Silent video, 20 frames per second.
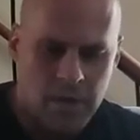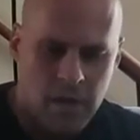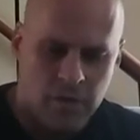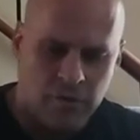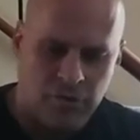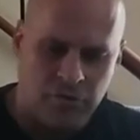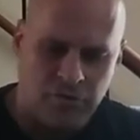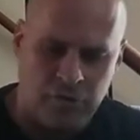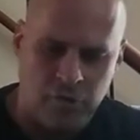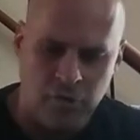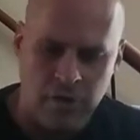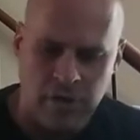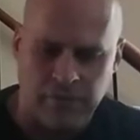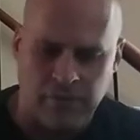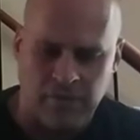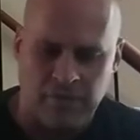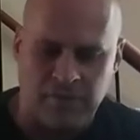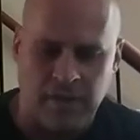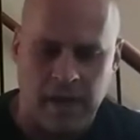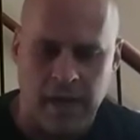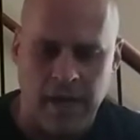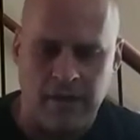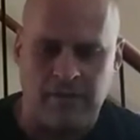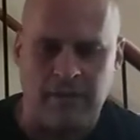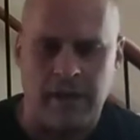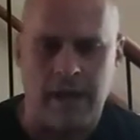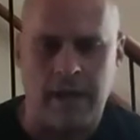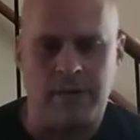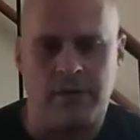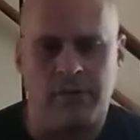There's two different
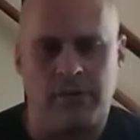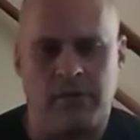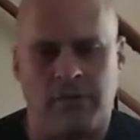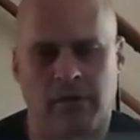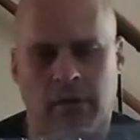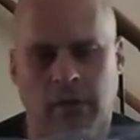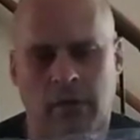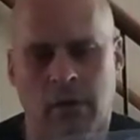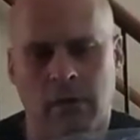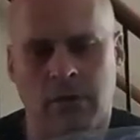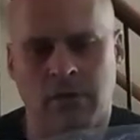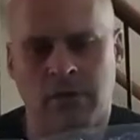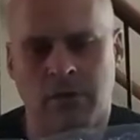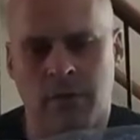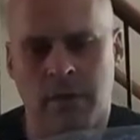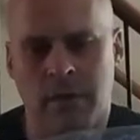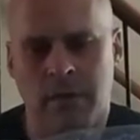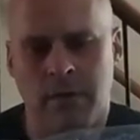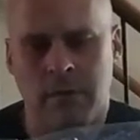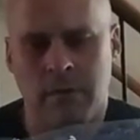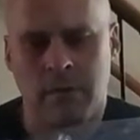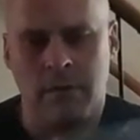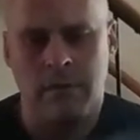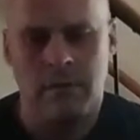sizes, actually. There's a larger one,